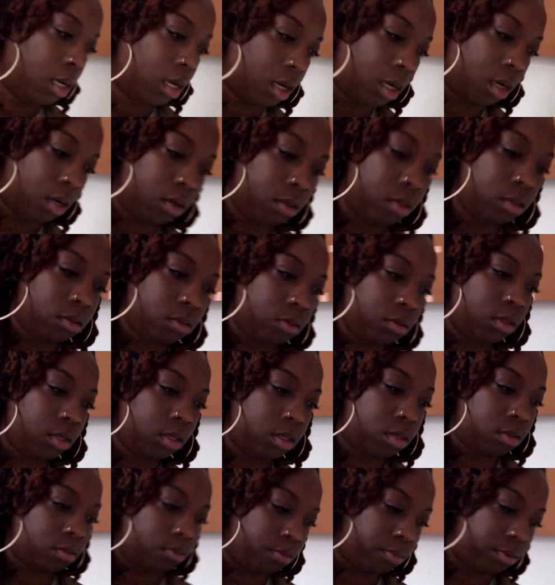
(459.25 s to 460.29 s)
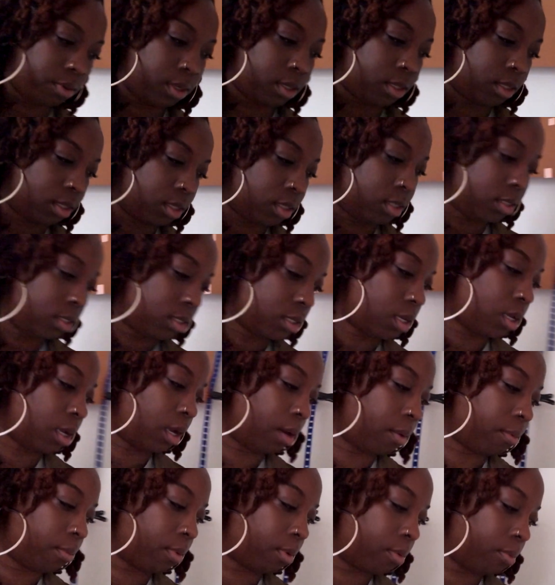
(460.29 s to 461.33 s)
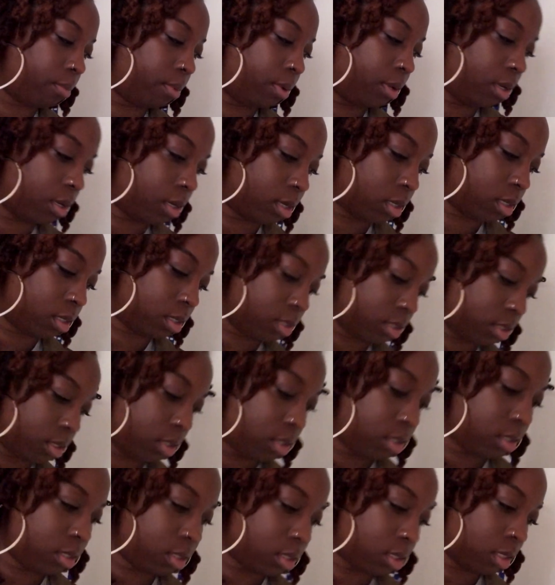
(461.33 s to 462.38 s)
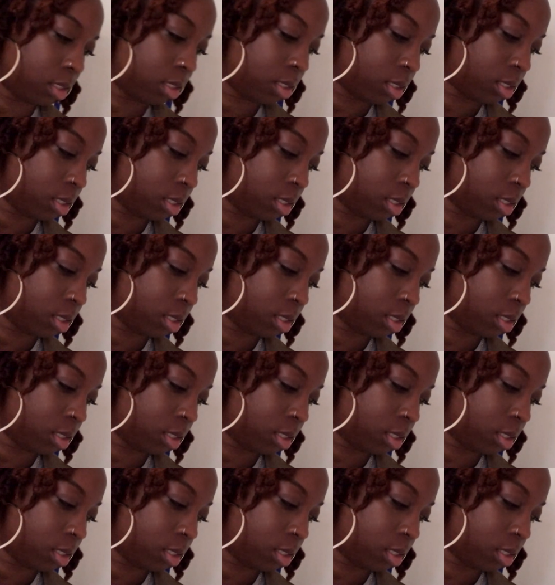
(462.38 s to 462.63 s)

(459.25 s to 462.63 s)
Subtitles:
I also need to bring this camera because